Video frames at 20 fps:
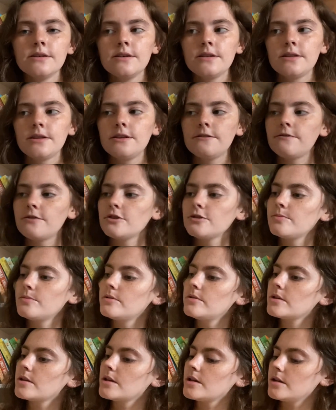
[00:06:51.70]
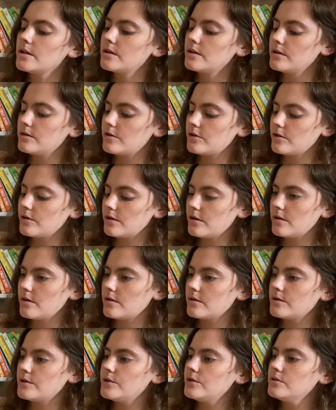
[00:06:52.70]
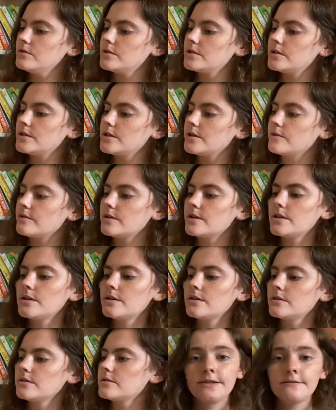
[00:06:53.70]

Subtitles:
The first book in her new series.